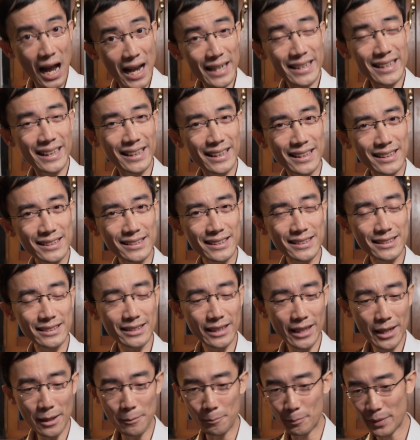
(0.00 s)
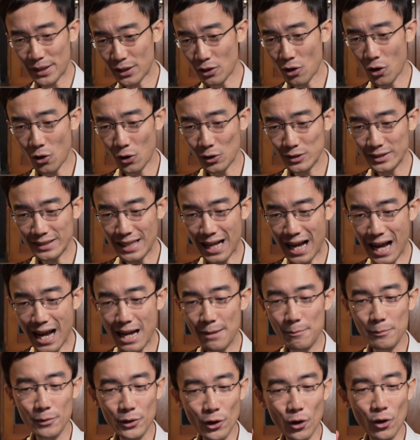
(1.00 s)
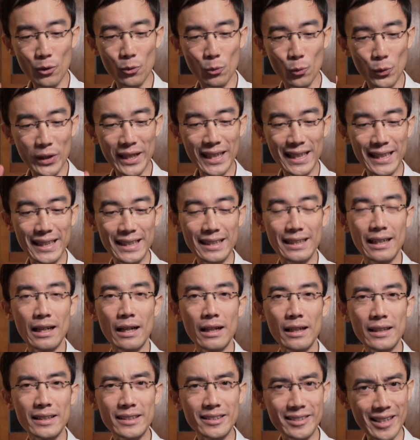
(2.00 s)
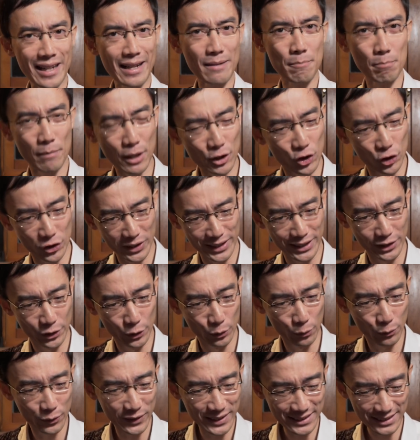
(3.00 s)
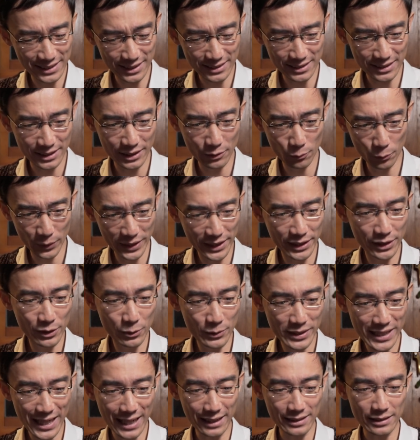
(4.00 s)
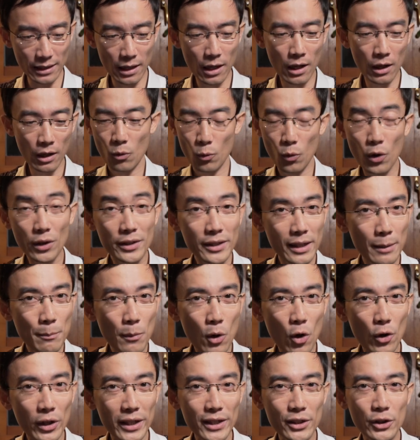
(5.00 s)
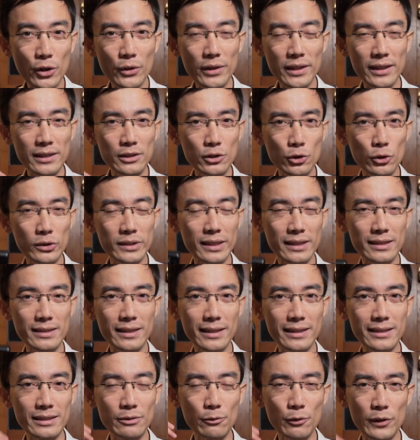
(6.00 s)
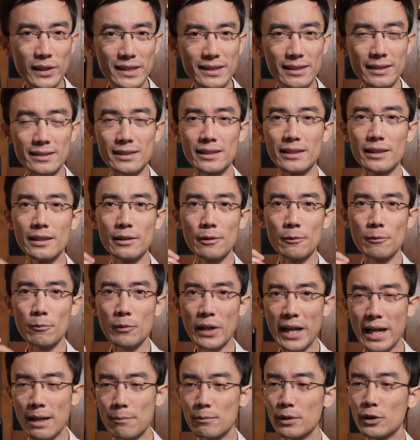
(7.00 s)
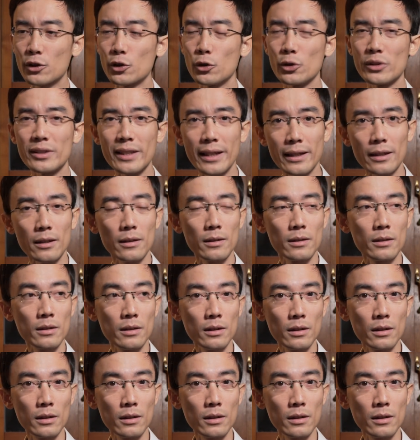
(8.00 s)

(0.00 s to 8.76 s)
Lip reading: I can understand because I'm not really that much into 360 video yet. What I'm more into is using this 360 camera to take